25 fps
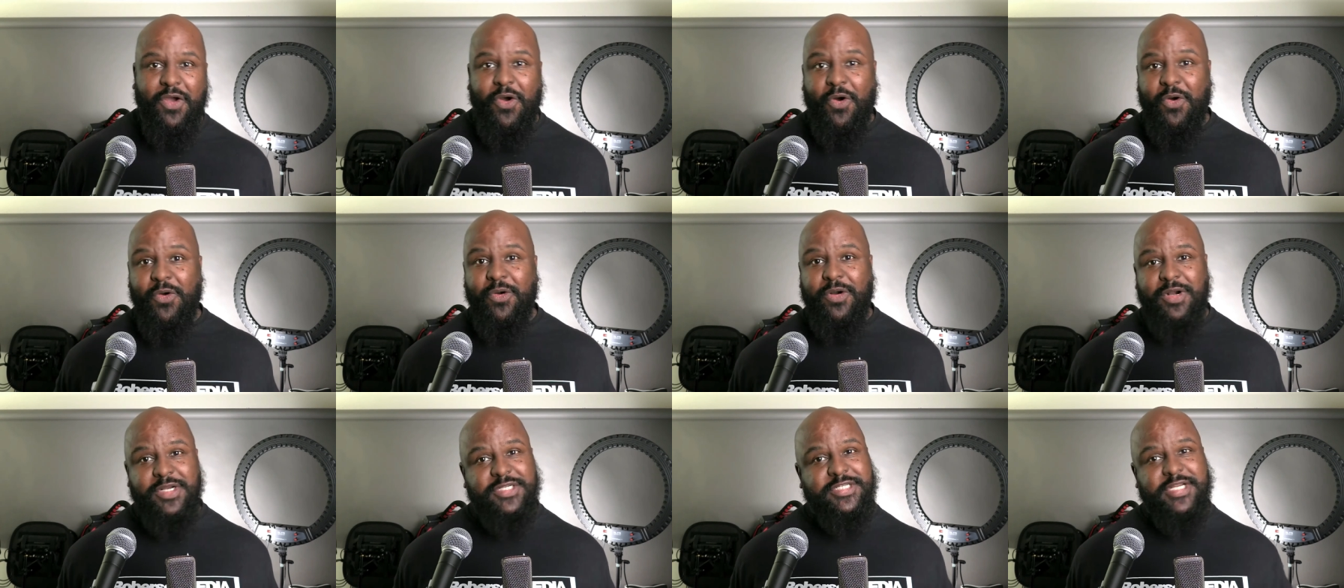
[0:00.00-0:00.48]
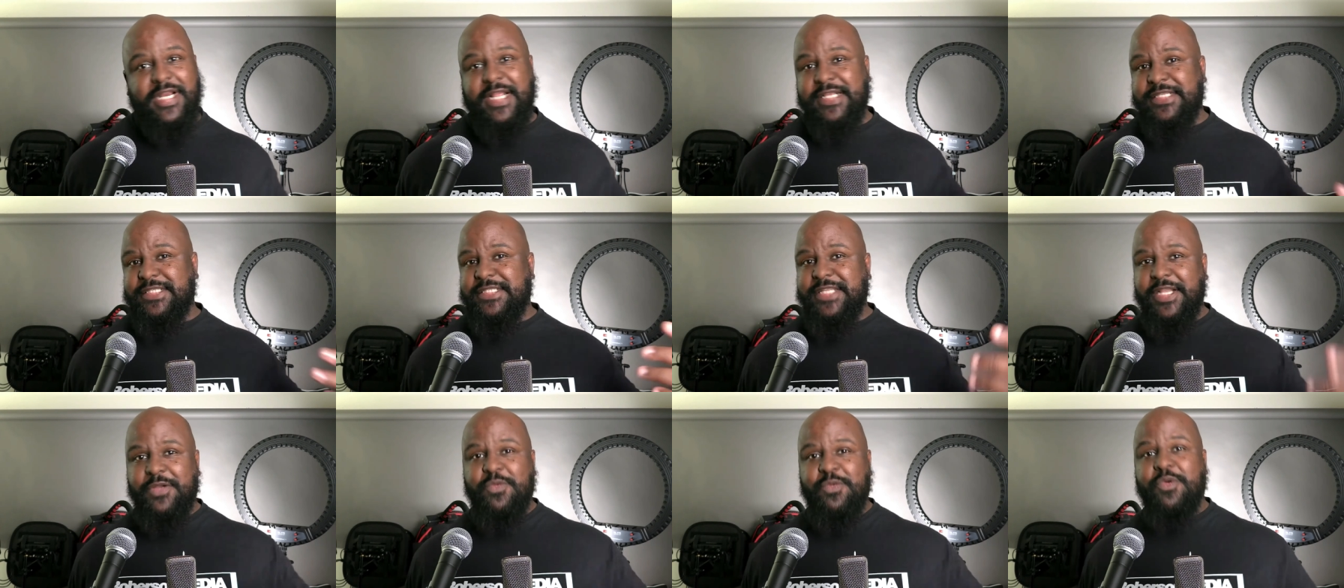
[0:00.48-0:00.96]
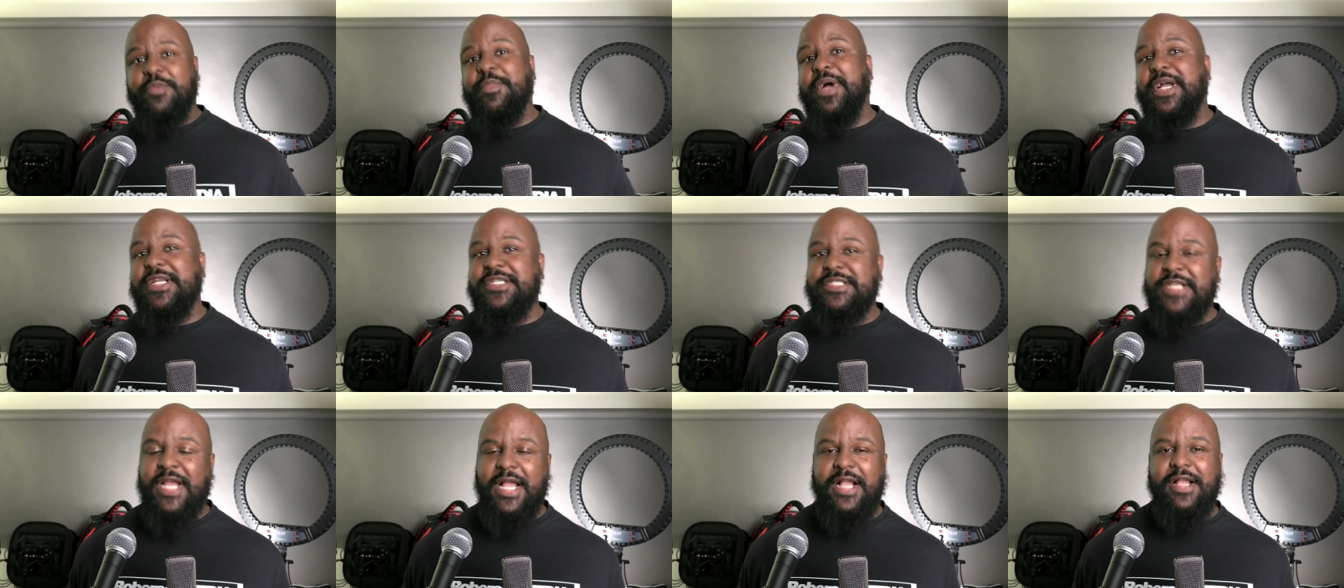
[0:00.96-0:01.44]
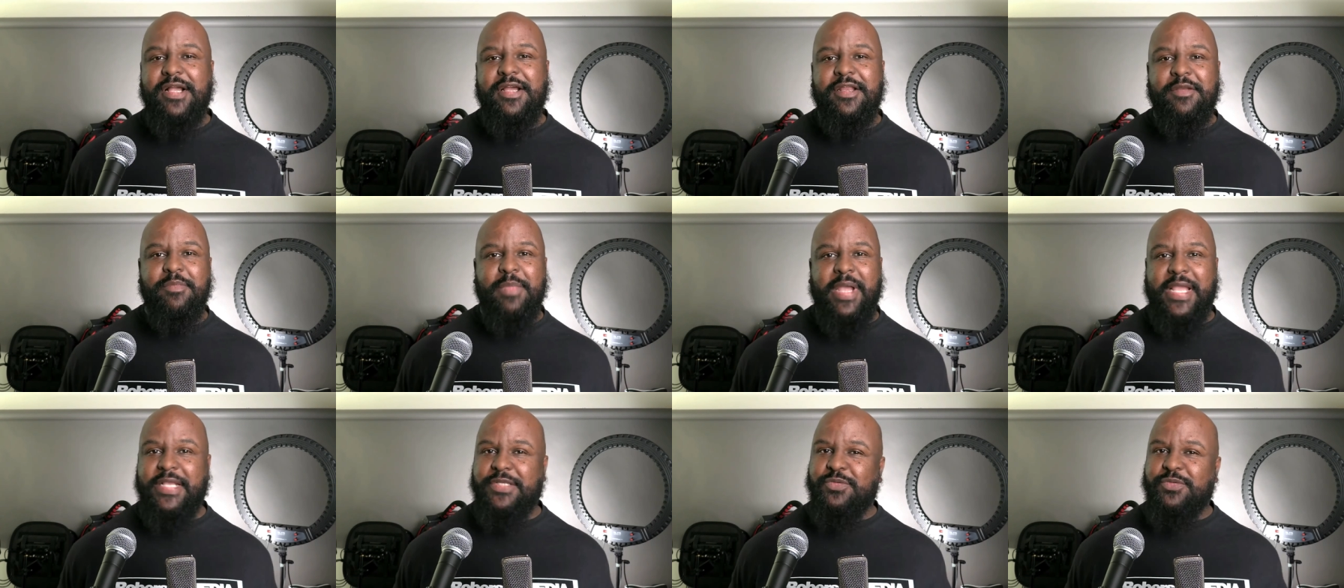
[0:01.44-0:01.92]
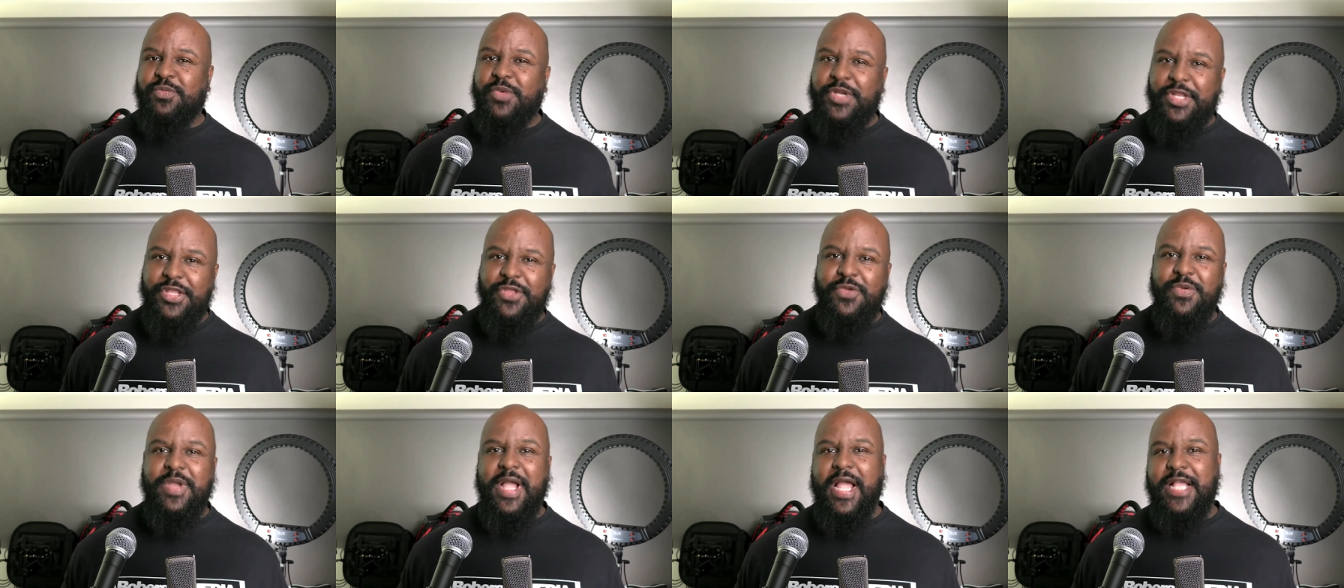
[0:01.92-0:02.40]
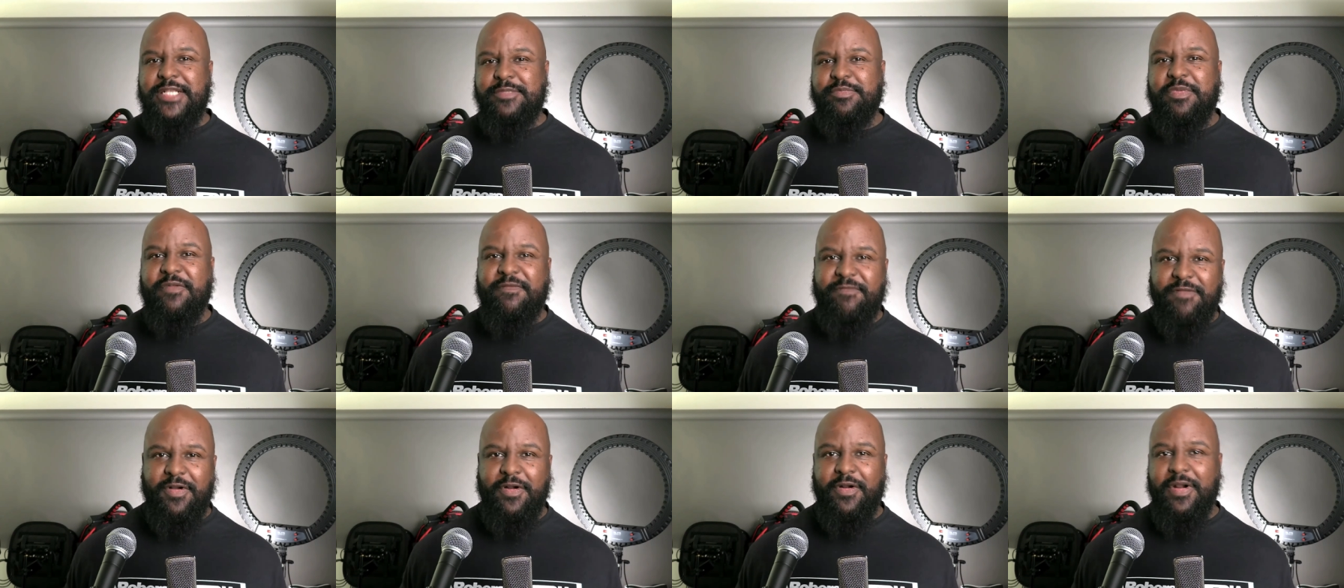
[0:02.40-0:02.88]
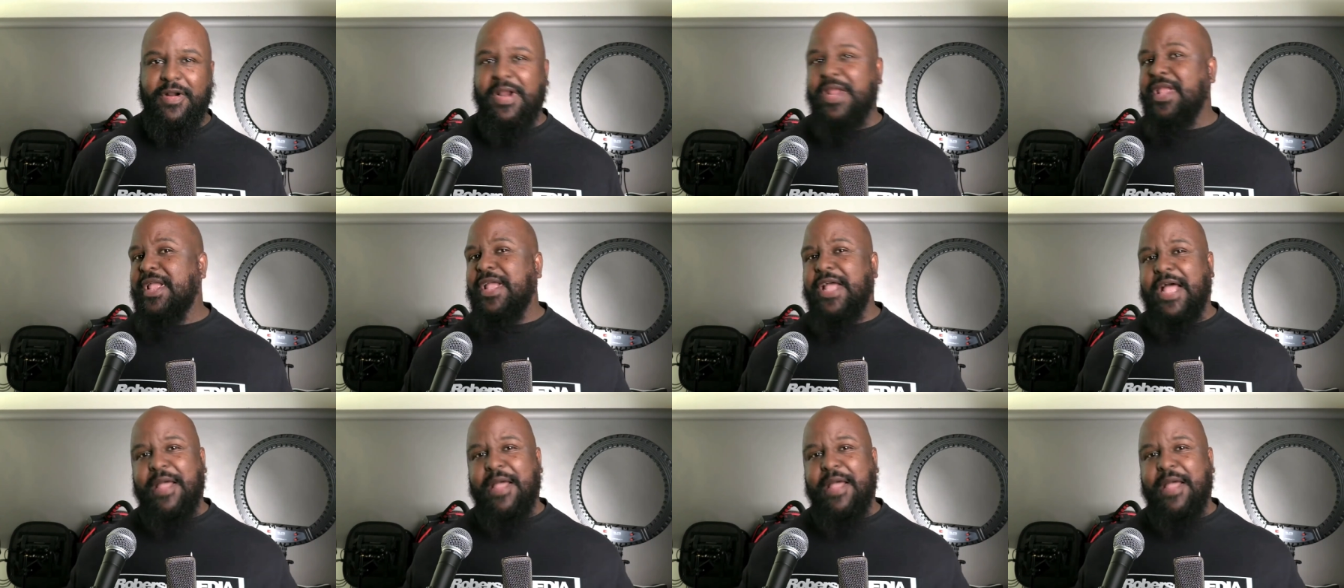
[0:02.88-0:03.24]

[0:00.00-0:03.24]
Or should I stick with my shotgun mics? What do you guys prefer?